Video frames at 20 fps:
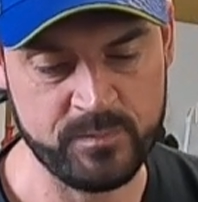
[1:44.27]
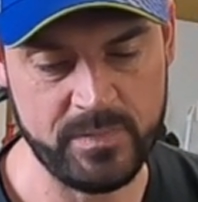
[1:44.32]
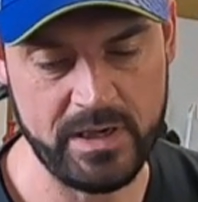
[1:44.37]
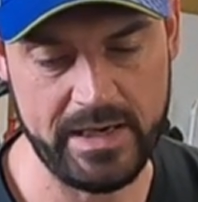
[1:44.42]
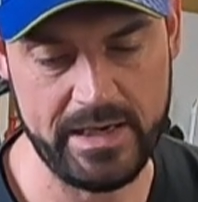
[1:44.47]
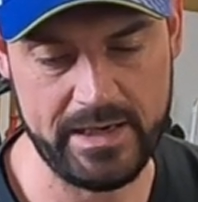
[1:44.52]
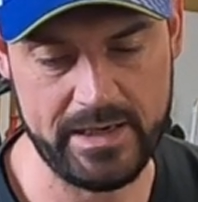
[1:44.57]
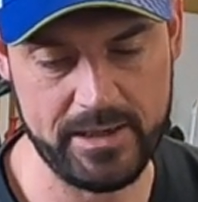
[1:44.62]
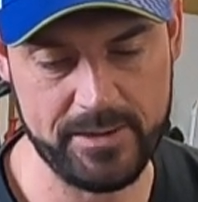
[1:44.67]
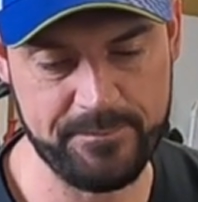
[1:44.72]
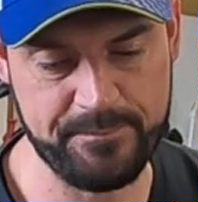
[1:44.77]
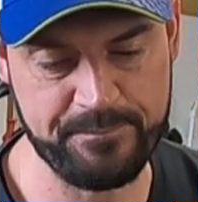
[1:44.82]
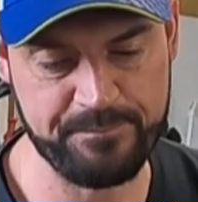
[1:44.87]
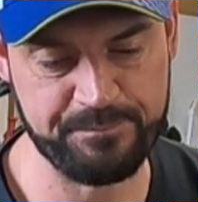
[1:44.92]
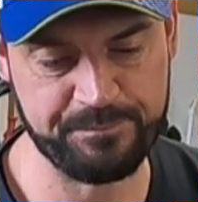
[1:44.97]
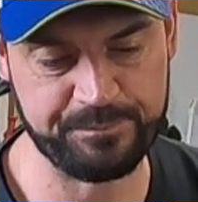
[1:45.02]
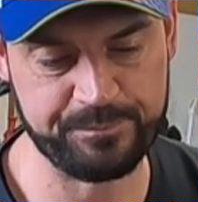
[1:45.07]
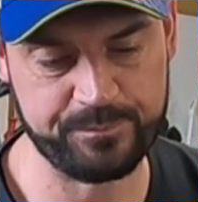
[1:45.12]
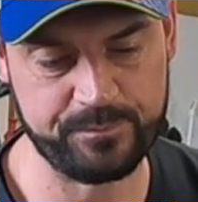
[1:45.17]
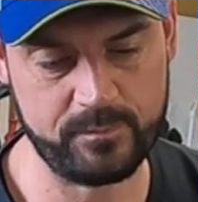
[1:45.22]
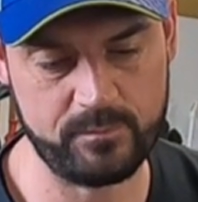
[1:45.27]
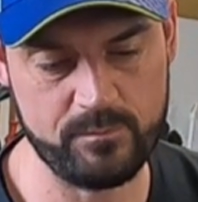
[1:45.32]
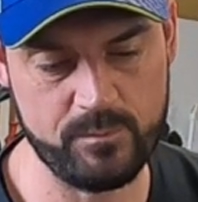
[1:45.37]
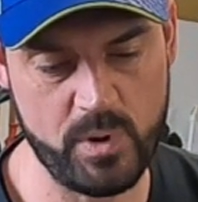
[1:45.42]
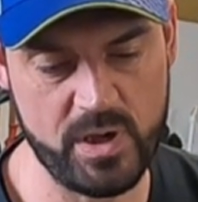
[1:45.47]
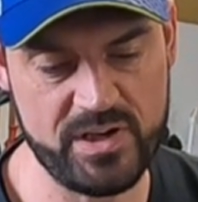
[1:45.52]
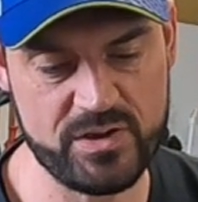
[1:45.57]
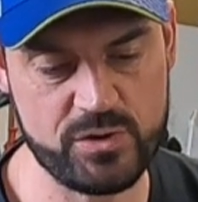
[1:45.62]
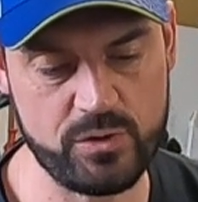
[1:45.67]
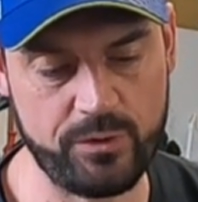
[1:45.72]
My
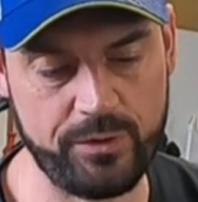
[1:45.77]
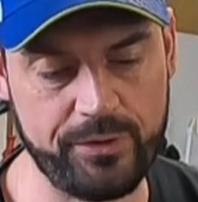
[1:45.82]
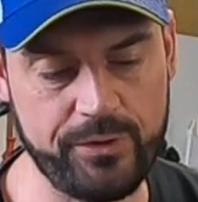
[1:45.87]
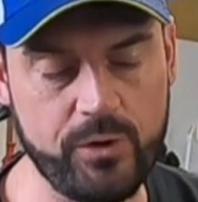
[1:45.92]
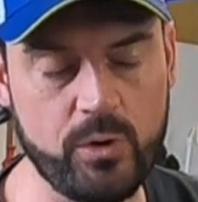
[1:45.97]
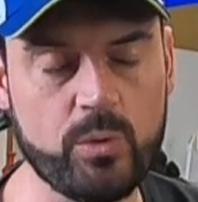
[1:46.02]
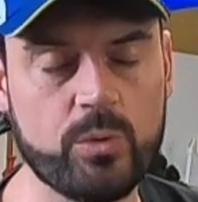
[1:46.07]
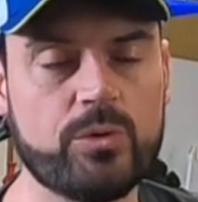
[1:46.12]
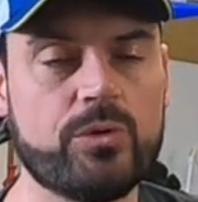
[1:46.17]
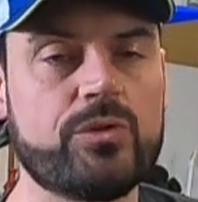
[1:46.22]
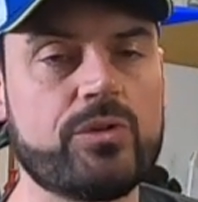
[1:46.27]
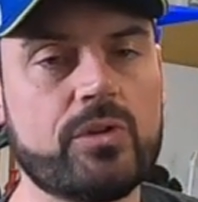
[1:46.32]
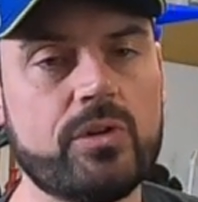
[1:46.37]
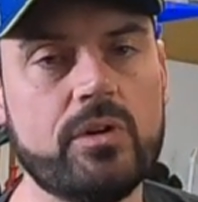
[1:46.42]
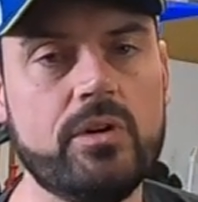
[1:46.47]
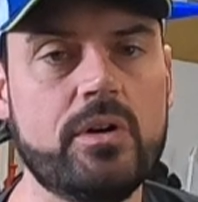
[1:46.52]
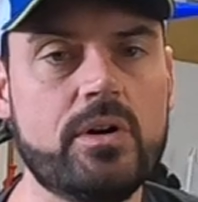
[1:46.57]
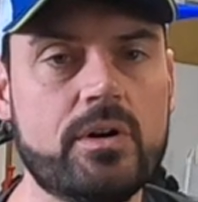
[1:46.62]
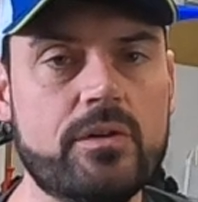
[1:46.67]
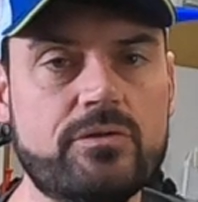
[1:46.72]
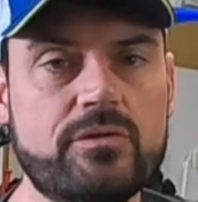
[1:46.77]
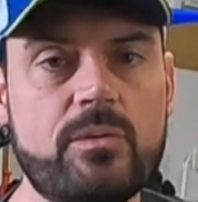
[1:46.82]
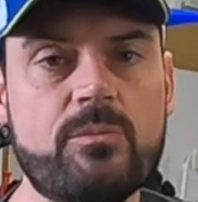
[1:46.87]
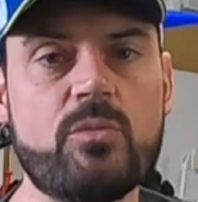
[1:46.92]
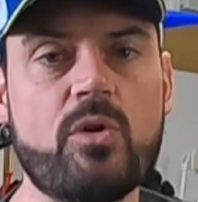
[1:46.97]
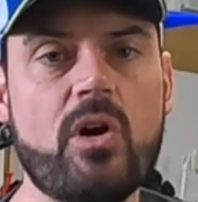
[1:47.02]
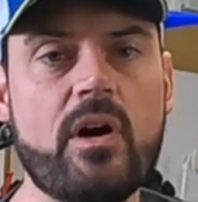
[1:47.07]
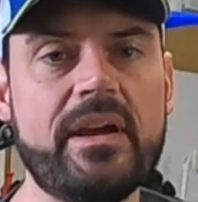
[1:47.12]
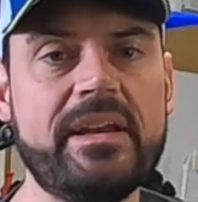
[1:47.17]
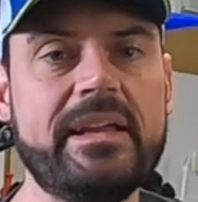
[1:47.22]
initial thoughts
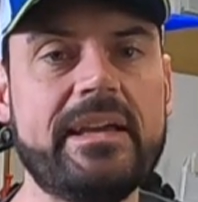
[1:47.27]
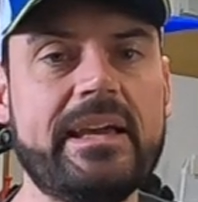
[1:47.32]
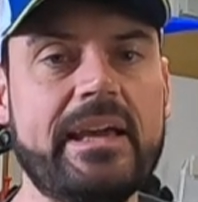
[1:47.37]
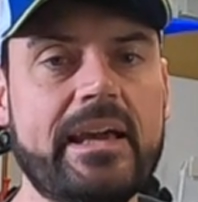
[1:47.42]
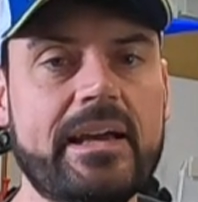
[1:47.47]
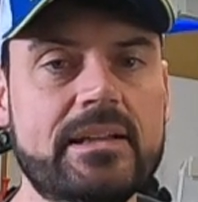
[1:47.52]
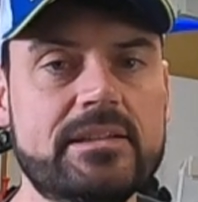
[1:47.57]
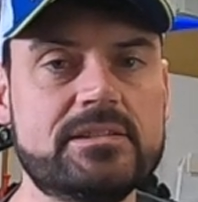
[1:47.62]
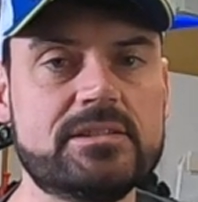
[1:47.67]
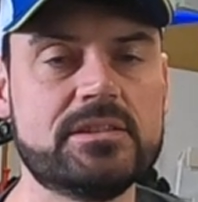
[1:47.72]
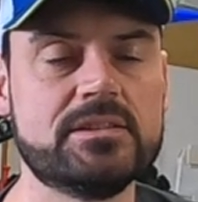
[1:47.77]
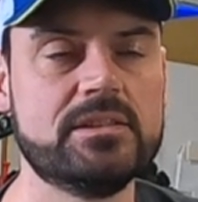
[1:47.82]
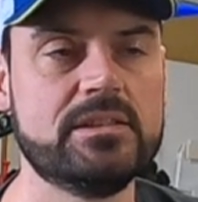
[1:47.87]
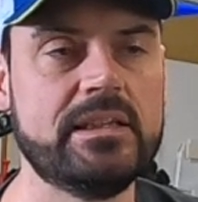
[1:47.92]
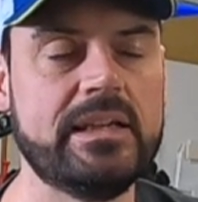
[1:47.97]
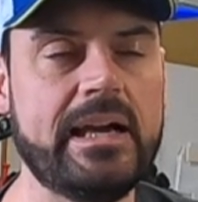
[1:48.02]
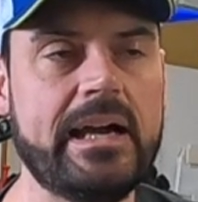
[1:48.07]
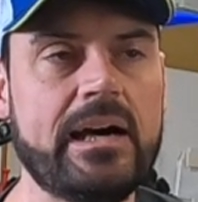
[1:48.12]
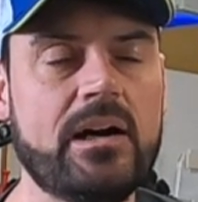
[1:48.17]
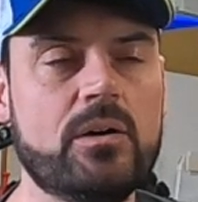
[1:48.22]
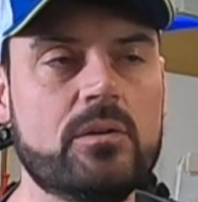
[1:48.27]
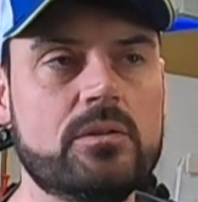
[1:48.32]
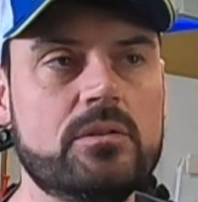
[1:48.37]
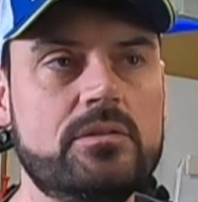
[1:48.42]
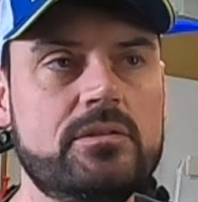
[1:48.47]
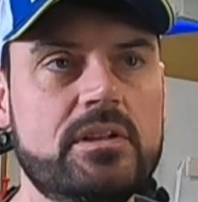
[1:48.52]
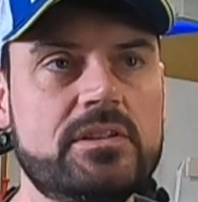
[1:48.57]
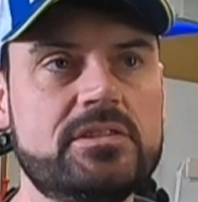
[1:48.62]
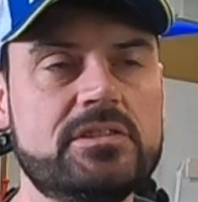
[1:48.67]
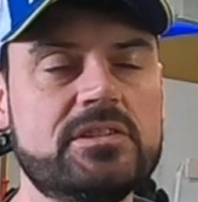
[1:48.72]
from riding it. Now,
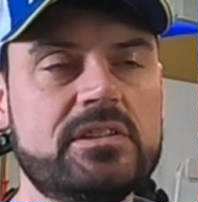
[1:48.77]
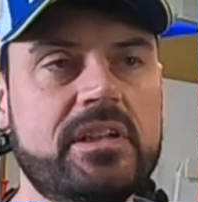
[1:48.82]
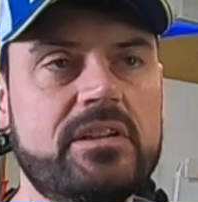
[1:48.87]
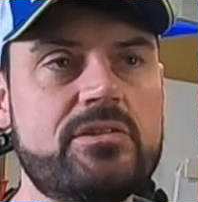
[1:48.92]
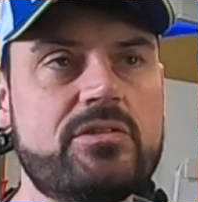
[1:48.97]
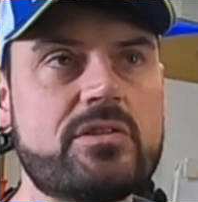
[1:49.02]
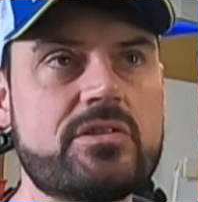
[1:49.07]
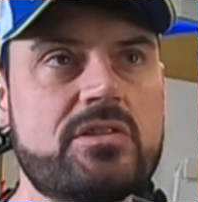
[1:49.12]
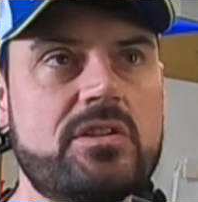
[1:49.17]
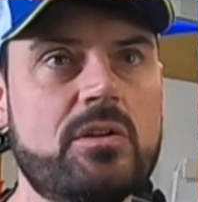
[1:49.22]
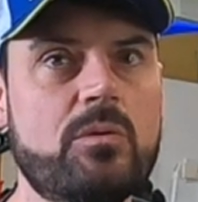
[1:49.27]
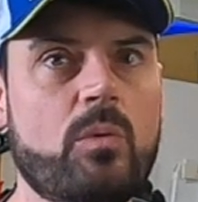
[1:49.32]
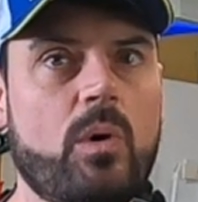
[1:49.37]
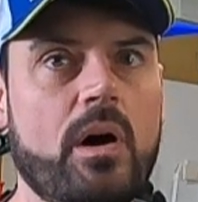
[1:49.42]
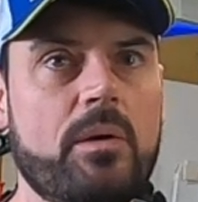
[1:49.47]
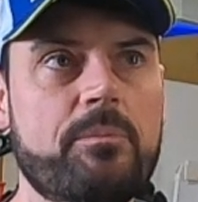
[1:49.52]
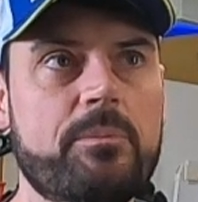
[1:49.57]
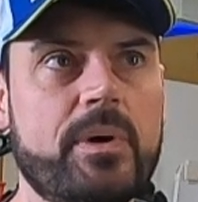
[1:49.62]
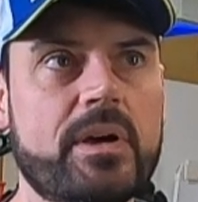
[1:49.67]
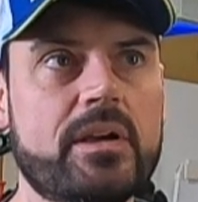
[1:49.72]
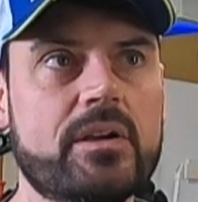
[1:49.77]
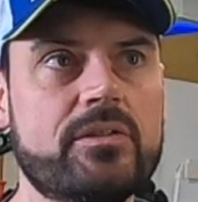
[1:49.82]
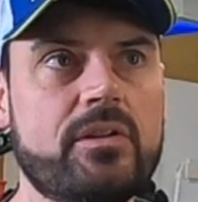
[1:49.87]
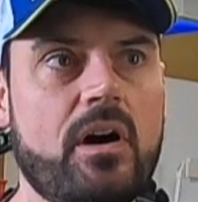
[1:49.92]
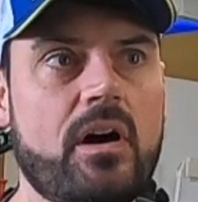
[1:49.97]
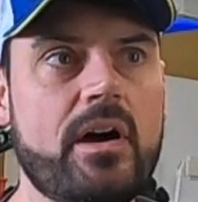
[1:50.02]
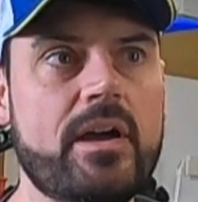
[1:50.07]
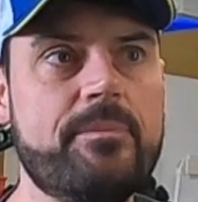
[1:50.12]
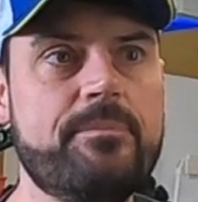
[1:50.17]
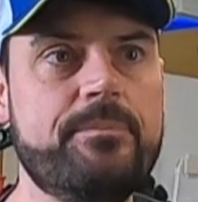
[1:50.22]
this is an interesting one because
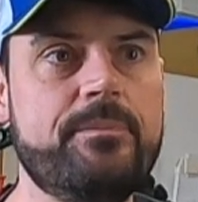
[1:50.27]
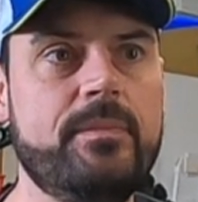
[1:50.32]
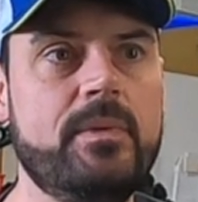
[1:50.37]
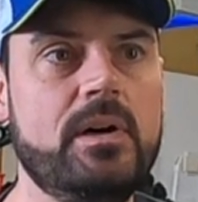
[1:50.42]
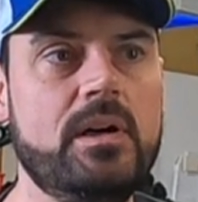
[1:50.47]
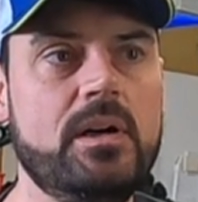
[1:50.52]
I